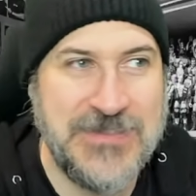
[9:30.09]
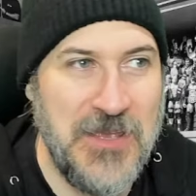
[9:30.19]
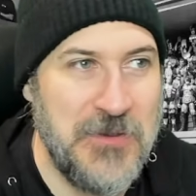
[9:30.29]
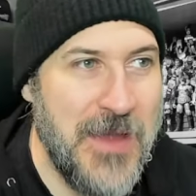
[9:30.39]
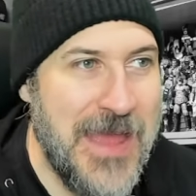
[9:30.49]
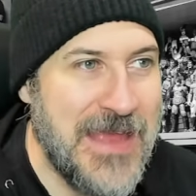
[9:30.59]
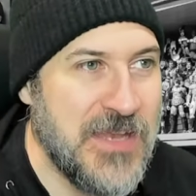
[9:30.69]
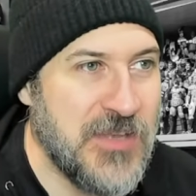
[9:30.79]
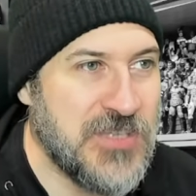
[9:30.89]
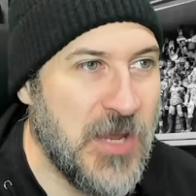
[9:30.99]
So,
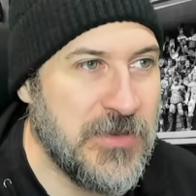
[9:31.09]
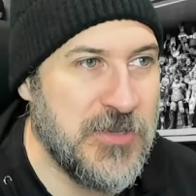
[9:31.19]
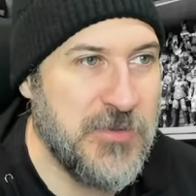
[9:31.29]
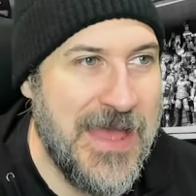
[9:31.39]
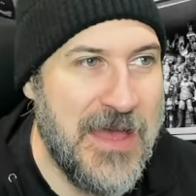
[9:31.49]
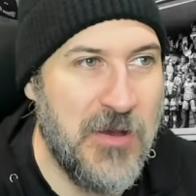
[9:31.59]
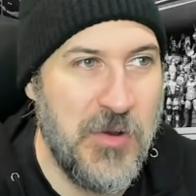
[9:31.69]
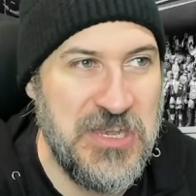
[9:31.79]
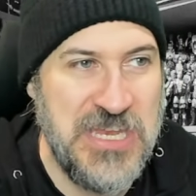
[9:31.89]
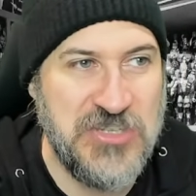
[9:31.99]

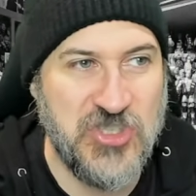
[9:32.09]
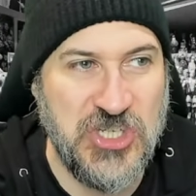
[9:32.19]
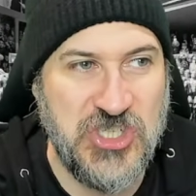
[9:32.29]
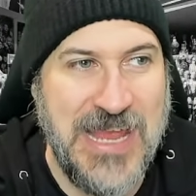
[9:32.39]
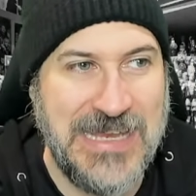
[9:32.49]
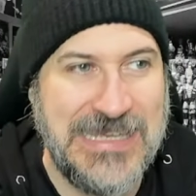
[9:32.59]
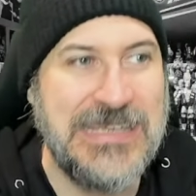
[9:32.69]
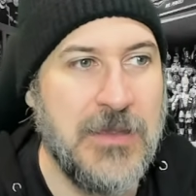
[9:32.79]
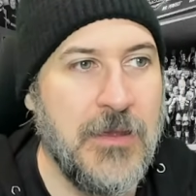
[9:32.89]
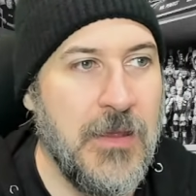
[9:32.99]
NWL Ninja
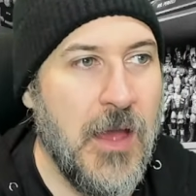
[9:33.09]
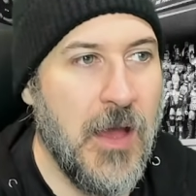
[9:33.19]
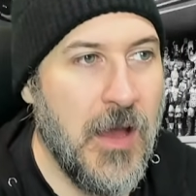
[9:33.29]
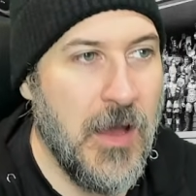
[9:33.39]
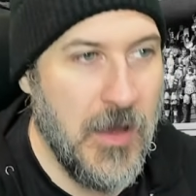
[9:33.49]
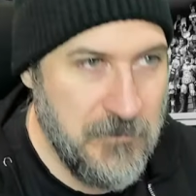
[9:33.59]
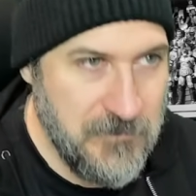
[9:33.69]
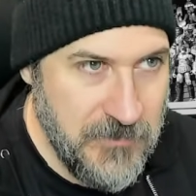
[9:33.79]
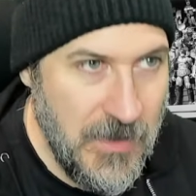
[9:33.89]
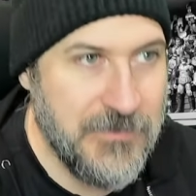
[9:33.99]
Jelly.
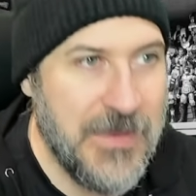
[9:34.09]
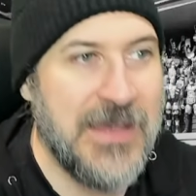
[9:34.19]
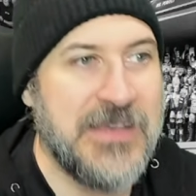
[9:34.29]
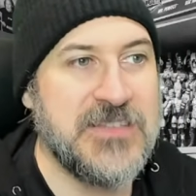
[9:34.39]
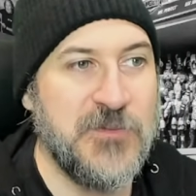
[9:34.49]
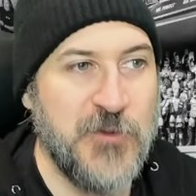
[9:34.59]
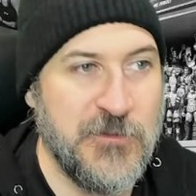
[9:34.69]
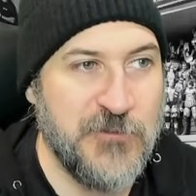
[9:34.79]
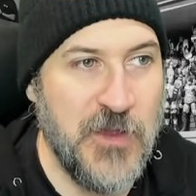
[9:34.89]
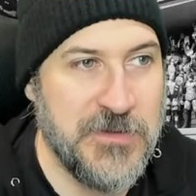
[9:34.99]
That is a
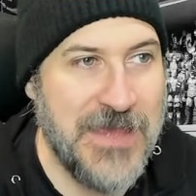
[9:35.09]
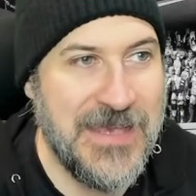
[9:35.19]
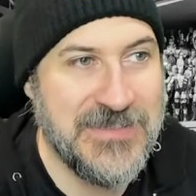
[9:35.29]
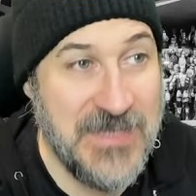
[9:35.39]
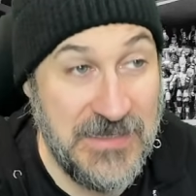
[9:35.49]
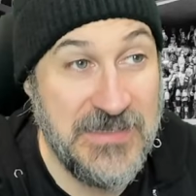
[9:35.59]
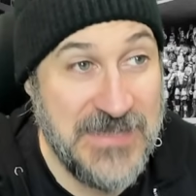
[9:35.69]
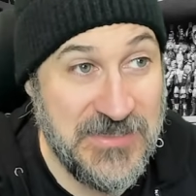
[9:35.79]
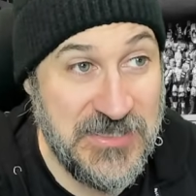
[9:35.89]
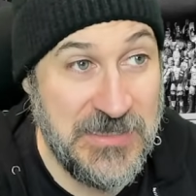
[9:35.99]
fun phone case. It is,
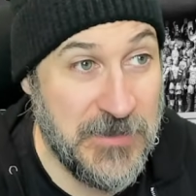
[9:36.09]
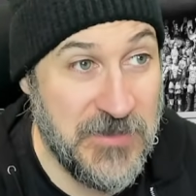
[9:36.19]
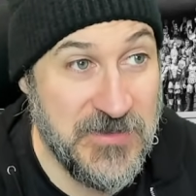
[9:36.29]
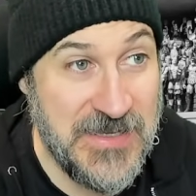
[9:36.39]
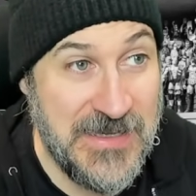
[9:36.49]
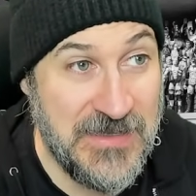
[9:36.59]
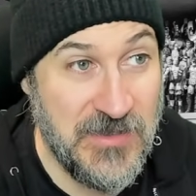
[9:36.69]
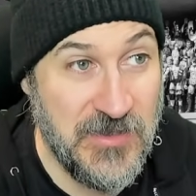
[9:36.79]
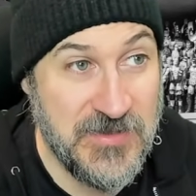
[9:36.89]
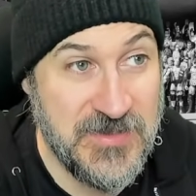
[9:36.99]
actually, because it
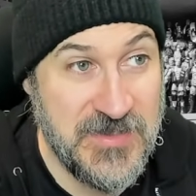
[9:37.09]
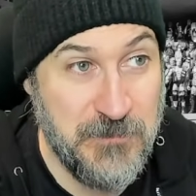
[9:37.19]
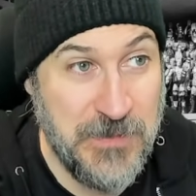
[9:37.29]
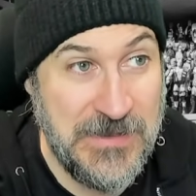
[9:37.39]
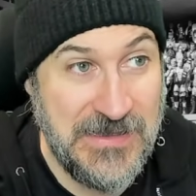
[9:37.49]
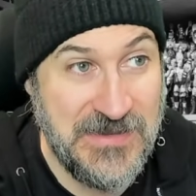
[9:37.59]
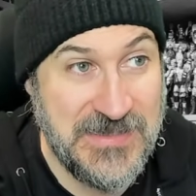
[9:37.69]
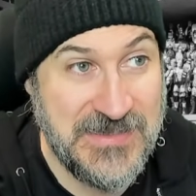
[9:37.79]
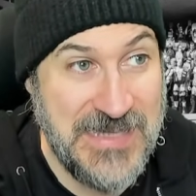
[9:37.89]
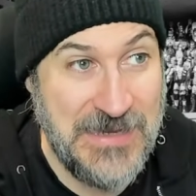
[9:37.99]
looks to be the
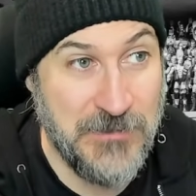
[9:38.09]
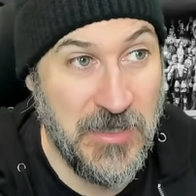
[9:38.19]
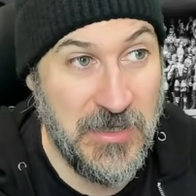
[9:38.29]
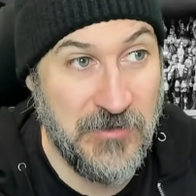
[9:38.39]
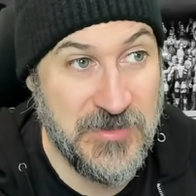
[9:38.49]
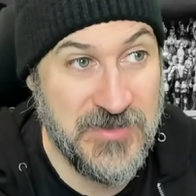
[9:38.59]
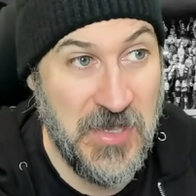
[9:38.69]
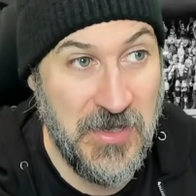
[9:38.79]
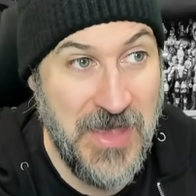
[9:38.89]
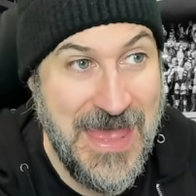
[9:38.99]
same color as
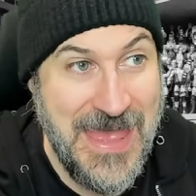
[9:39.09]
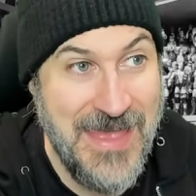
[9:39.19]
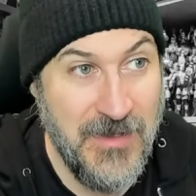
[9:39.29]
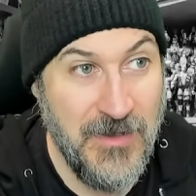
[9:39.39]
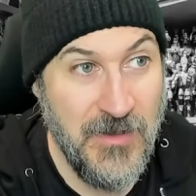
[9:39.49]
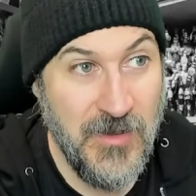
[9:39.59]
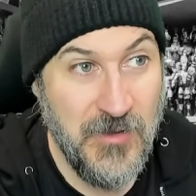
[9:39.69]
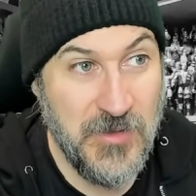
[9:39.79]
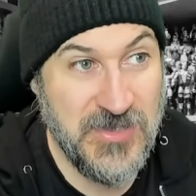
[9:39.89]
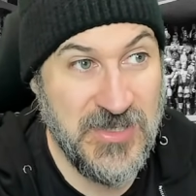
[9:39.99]
her hair,
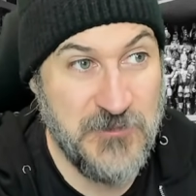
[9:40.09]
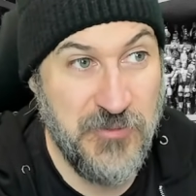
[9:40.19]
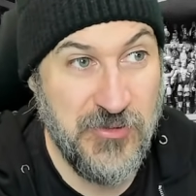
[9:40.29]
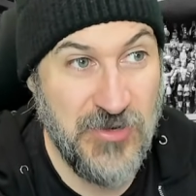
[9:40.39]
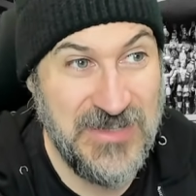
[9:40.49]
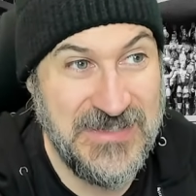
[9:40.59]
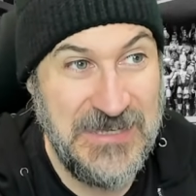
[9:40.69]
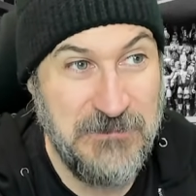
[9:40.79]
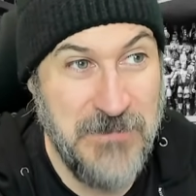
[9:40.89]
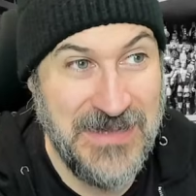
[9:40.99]
which is
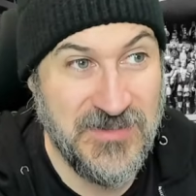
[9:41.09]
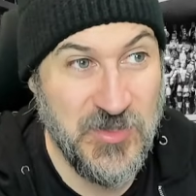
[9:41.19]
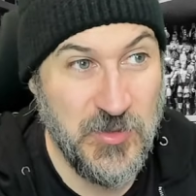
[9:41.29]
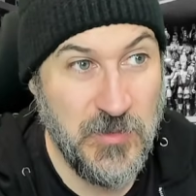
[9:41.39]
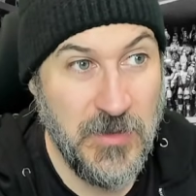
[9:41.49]
pretty mental.